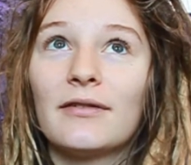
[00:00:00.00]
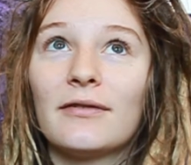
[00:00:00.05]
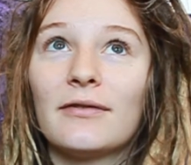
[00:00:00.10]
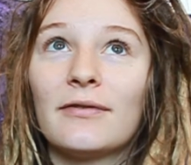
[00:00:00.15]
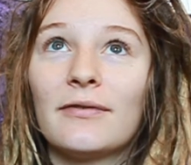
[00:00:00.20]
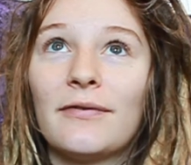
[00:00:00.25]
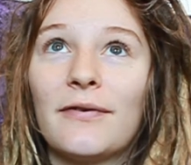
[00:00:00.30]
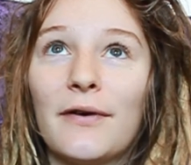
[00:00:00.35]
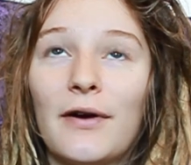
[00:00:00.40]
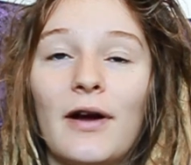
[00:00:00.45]

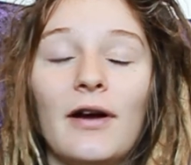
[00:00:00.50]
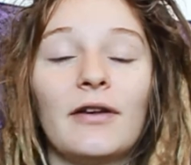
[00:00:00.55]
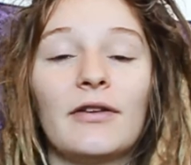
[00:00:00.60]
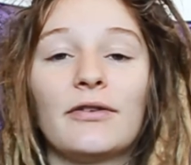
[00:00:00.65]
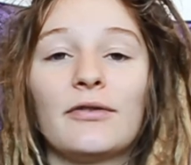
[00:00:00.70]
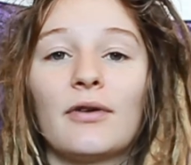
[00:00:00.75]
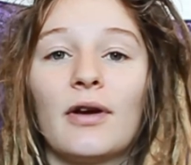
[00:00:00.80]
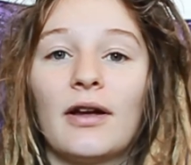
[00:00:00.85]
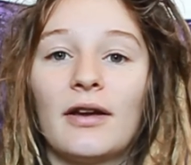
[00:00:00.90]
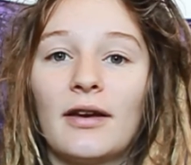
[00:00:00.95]
for
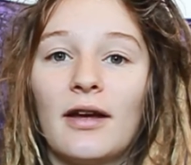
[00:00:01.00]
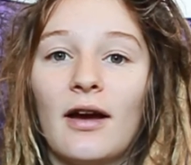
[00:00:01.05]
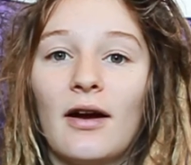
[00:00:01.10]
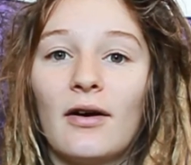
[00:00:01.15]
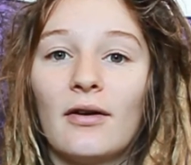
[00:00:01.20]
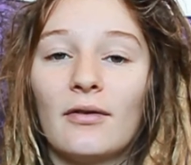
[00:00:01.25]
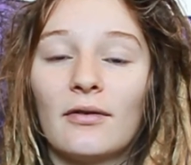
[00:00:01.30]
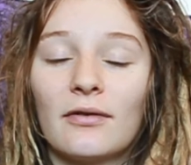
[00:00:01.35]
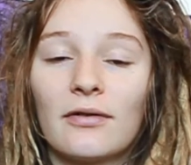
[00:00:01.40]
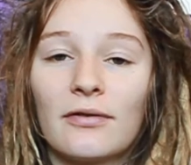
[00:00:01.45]
us right
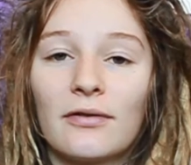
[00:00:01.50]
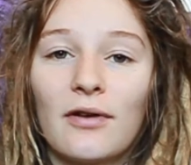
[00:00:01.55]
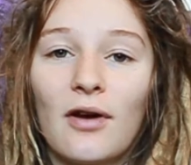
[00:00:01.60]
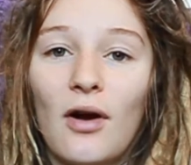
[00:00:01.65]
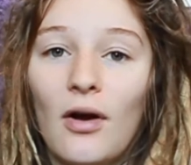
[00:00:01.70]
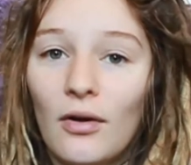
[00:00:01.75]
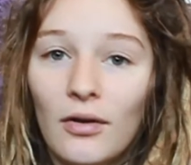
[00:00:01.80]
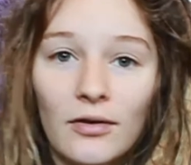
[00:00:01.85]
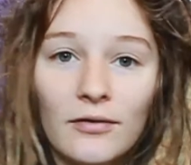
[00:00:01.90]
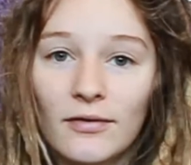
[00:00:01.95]
now,
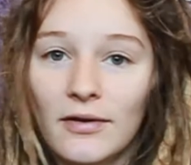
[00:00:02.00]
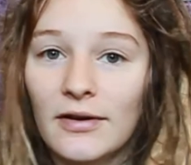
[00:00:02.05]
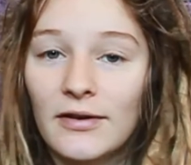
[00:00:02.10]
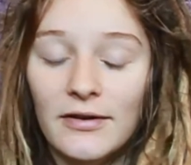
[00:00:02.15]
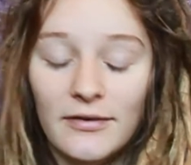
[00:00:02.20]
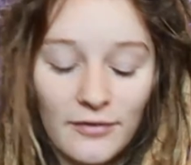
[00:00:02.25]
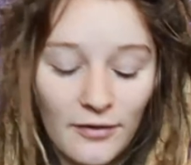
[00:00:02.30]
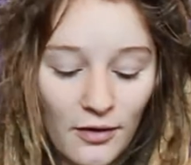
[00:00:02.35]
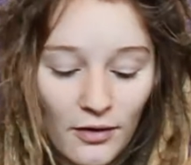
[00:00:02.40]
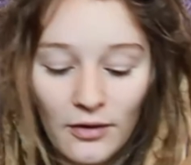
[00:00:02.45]
for all of
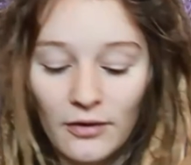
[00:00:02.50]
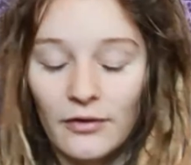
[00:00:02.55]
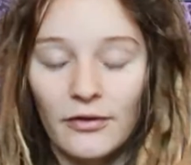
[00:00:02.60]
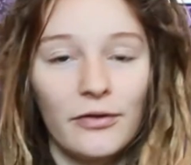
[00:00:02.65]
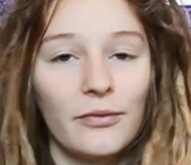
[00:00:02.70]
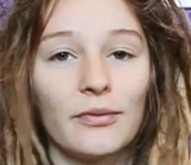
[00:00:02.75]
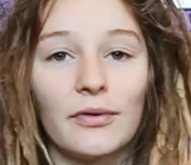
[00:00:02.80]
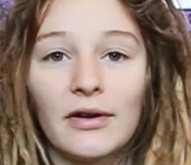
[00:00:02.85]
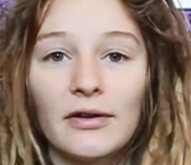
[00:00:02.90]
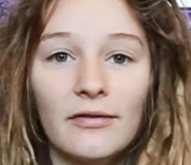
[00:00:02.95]
us, for all
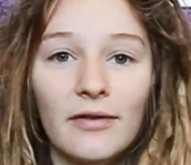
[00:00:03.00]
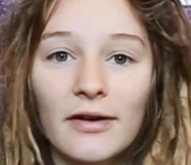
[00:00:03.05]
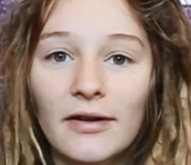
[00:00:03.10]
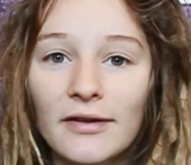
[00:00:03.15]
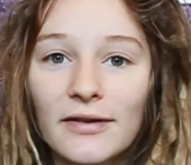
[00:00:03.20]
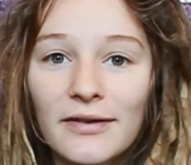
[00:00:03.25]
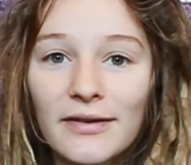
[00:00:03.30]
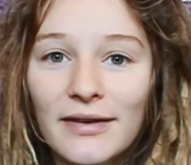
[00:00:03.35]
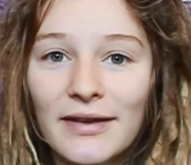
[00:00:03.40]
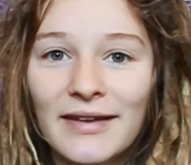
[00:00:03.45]
three of
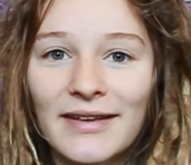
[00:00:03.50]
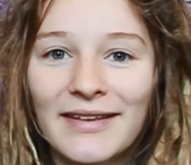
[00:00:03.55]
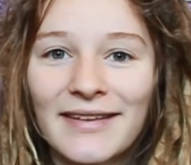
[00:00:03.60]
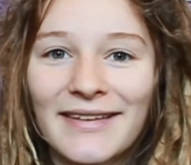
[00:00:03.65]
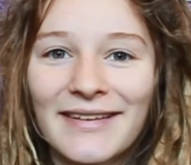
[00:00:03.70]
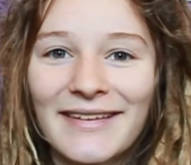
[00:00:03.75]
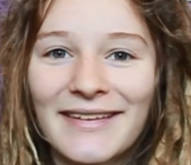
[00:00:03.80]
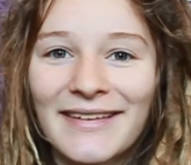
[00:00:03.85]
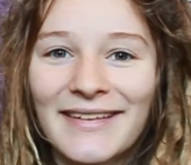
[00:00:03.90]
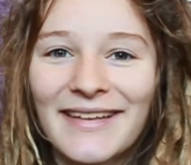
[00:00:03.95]
us.
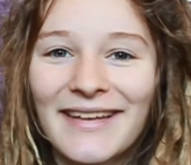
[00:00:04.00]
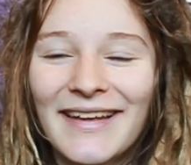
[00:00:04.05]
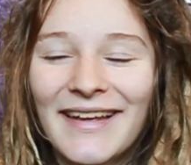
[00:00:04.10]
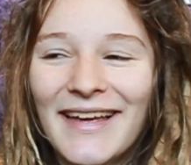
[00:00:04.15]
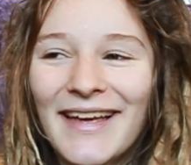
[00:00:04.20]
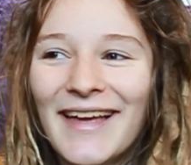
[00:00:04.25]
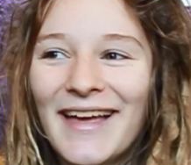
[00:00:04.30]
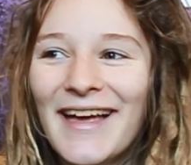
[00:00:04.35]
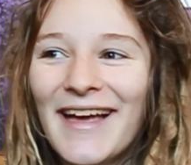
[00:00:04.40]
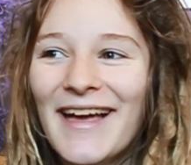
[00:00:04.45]

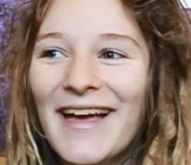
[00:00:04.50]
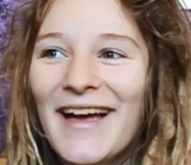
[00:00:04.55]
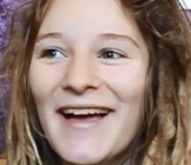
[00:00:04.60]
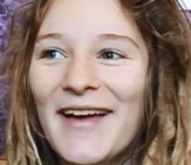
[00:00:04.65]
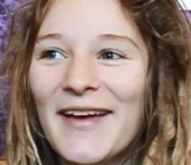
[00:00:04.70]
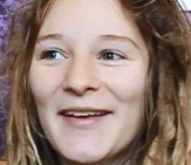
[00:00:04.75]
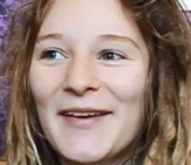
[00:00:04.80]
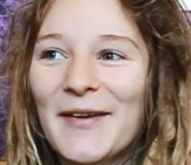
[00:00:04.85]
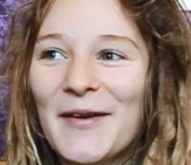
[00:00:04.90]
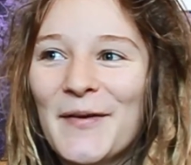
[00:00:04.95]

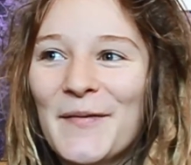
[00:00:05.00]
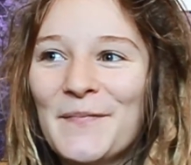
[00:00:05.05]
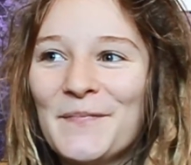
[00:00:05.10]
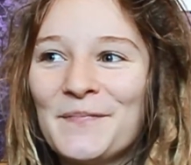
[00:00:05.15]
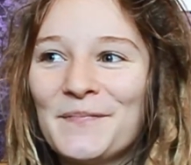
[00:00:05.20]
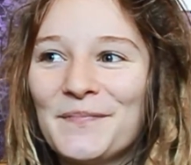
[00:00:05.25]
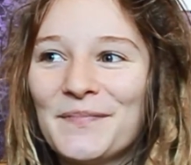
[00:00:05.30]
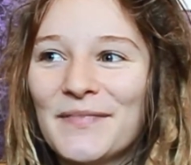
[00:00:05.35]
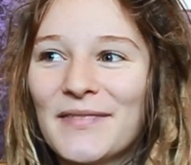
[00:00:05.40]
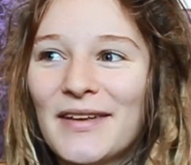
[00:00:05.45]

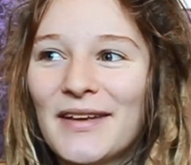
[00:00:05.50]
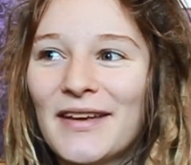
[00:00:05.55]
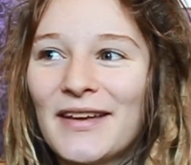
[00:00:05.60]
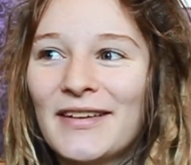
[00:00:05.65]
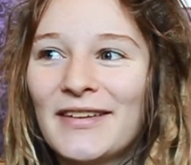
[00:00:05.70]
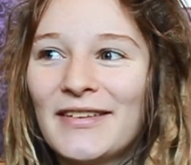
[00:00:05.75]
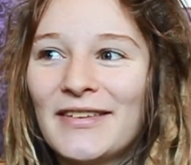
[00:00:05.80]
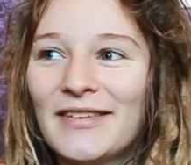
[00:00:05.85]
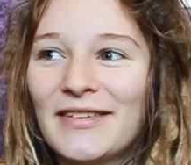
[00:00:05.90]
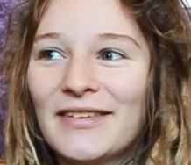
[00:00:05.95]
And
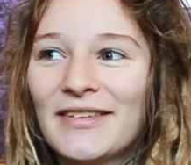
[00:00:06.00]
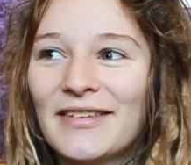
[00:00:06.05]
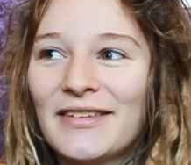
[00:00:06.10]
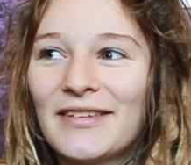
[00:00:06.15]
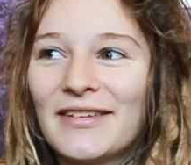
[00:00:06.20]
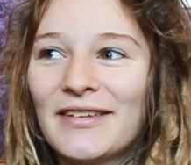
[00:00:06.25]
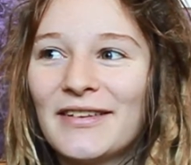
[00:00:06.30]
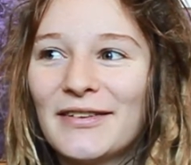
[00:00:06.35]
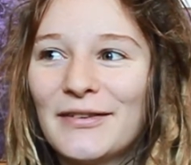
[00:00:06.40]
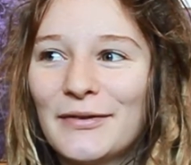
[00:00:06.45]

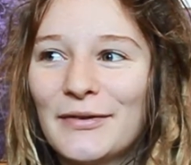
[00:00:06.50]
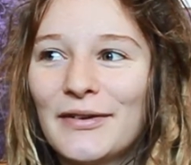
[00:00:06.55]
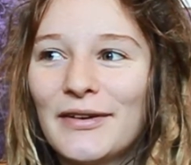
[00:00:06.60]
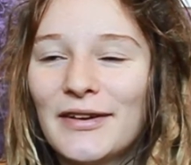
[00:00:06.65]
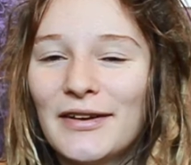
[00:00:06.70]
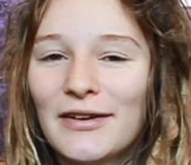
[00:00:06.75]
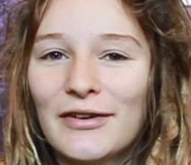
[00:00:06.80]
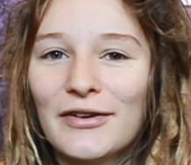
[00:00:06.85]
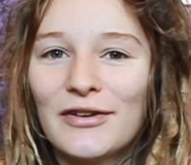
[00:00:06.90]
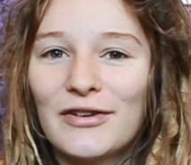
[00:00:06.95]
he's
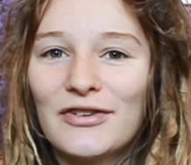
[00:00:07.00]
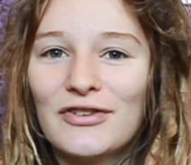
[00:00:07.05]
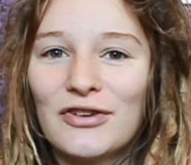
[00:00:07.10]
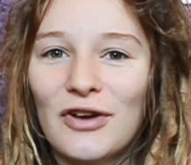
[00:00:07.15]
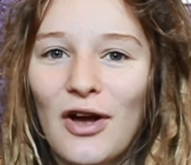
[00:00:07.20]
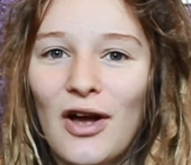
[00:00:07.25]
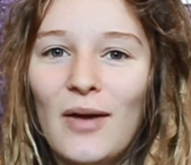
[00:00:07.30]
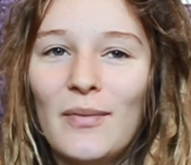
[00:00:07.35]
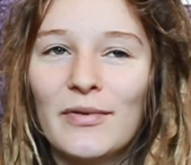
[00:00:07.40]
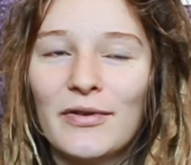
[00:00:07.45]
doing a good
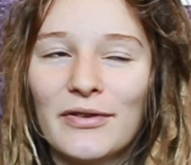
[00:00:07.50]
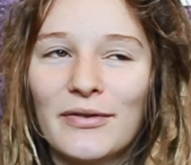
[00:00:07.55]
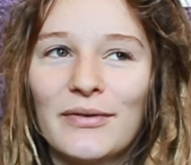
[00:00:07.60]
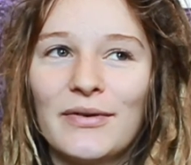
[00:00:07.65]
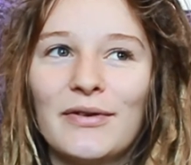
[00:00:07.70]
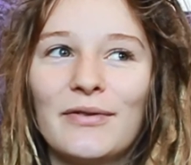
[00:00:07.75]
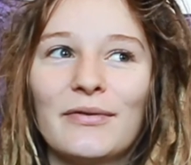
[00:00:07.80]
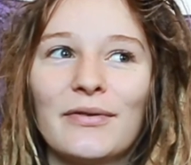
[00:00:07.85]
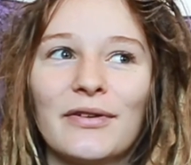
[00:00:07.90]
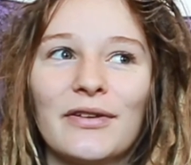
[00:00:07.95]
job. He's
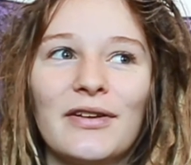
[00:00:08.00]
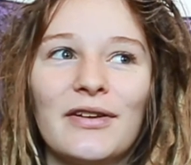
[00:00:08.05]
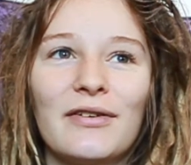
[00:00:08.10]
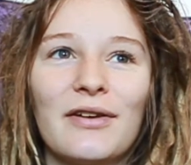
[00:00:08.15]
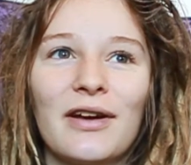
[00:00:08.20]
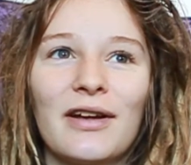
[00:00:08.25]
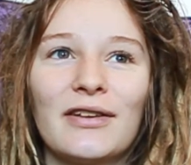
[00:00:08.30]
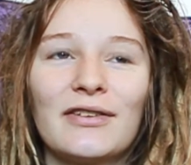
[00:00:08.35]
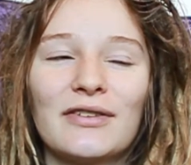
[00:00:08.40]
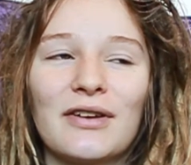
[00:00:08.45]
doing a really
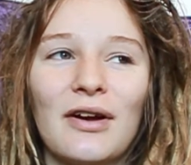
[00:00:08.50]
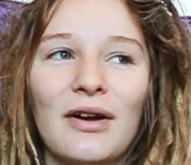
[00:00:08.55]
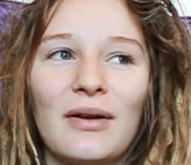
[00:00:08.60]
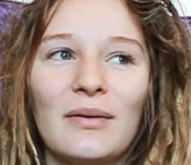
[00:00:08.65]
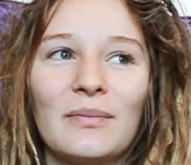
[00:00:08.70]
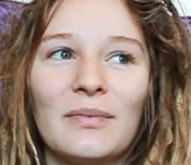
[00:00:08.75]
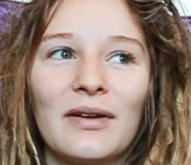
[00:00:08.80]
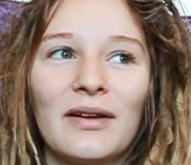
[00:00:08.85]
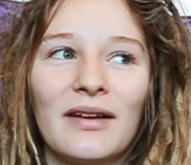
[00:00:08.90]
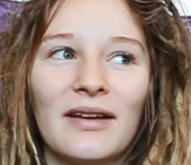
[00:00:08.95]
great
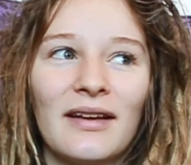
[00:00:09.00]
job.